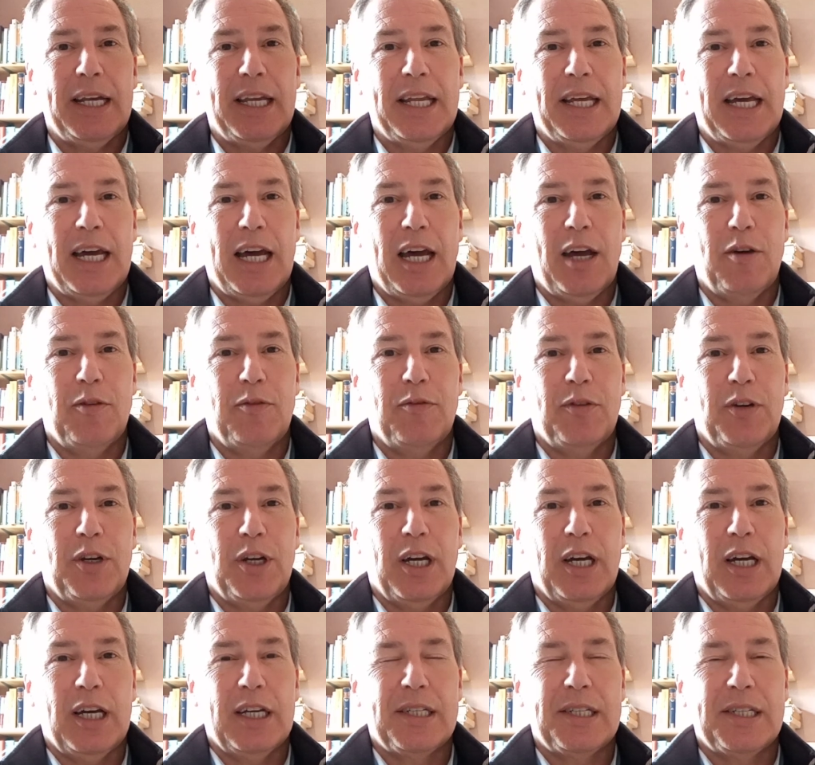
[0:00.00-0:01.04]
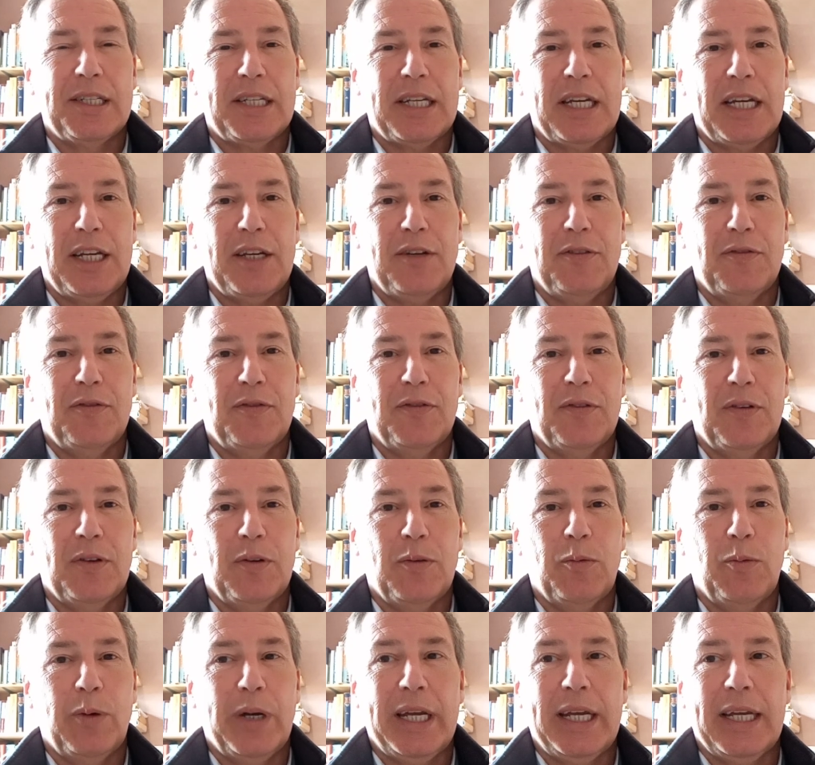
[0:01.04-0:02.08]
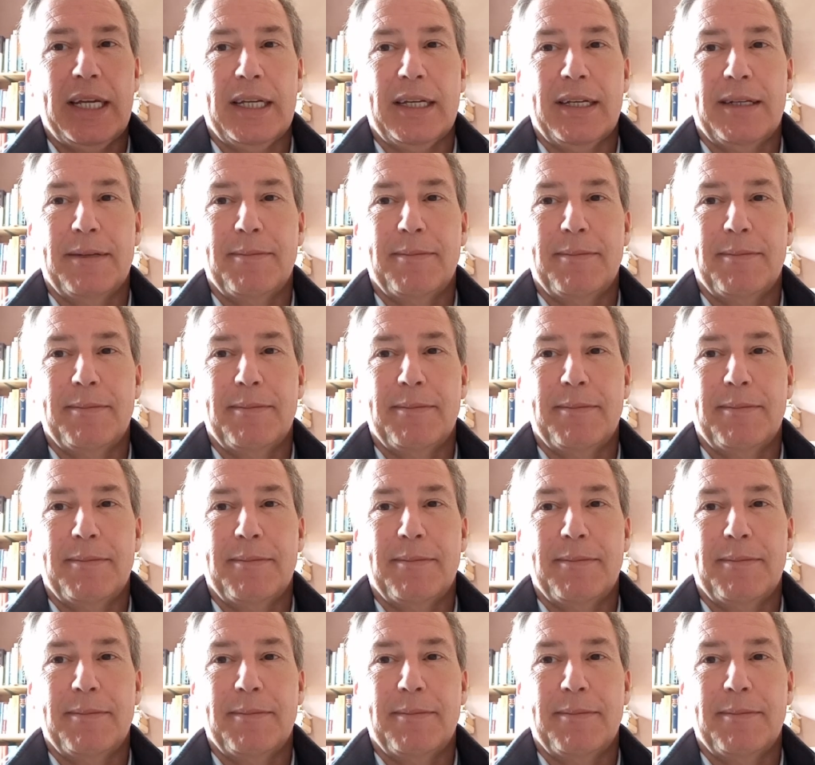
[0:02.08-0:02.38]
and have a safe week.